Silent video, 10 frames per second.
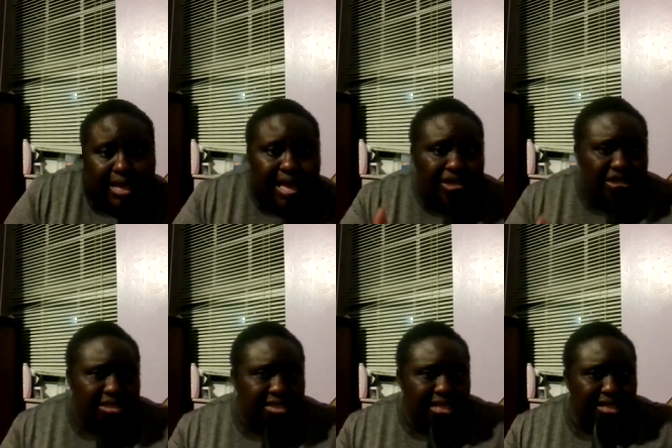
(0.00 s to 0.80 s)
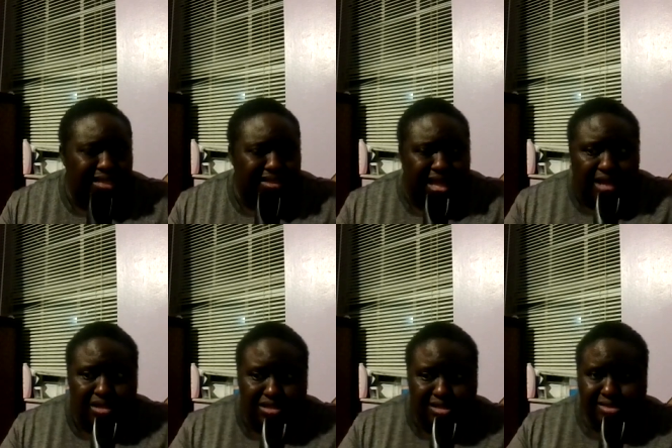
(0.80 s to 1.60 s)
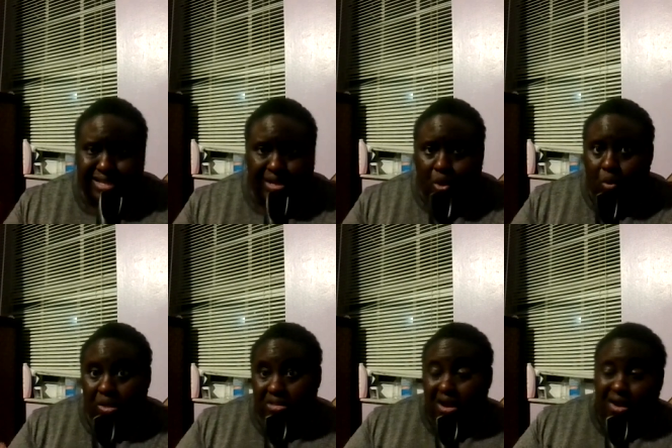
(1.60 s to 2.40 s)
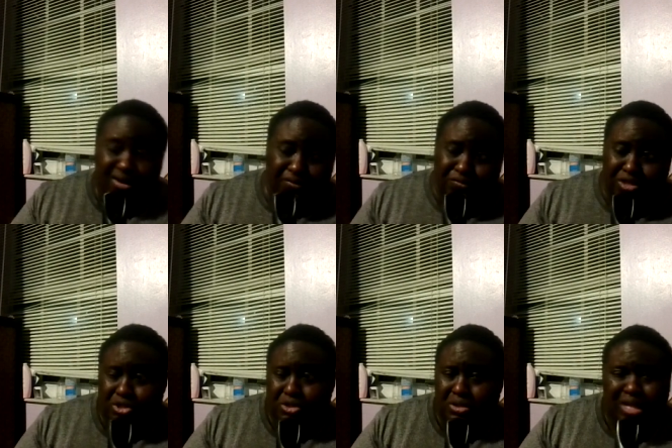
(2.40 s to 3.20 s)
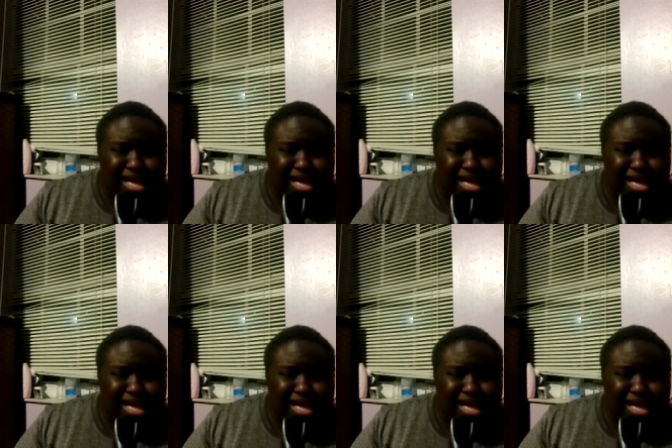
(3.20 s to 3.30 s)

And she's t- and she's saying, "Oh, it's artificial.